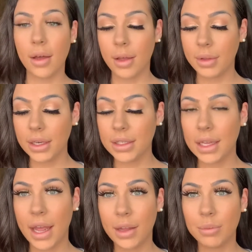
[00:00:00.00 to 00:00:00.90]
I'm going to
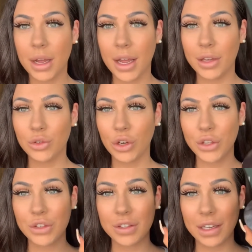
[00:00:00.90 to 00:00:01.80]
take my
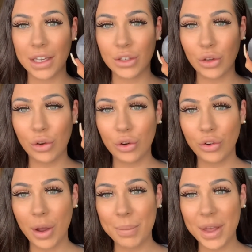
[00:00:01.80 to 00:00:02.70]
trusted
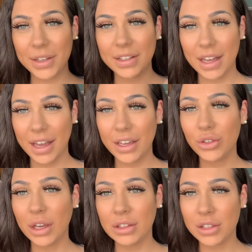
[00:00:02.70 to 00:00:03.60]
Laura Mercier
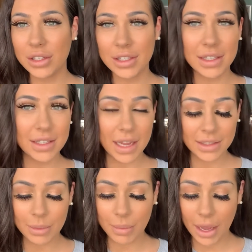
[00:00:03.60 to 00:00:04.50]
translucent
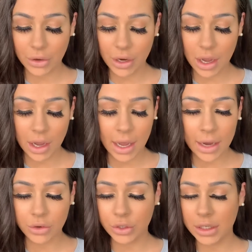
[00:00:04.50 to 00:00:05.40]
setting powder,
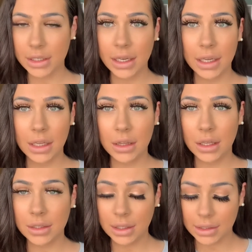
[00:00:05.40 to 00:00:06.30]
and honestly
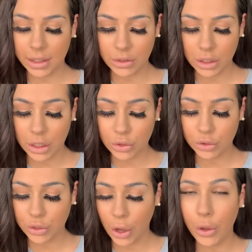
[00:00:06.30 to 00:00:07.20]
this is literally
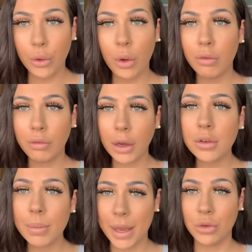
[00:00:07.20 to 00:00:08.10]
so
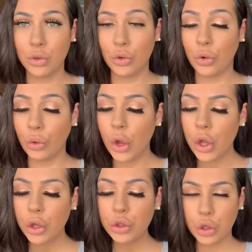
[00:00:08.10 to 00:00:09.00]
fundamental
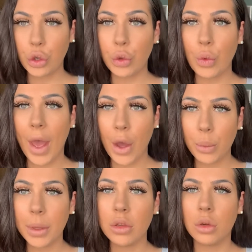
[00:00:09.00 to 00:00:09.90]
to
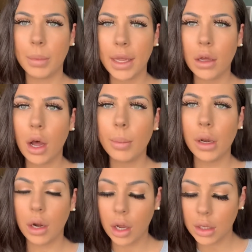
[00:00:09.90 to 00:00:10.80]
helping your makeup
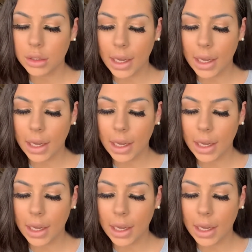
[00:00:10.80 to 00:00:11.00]
last.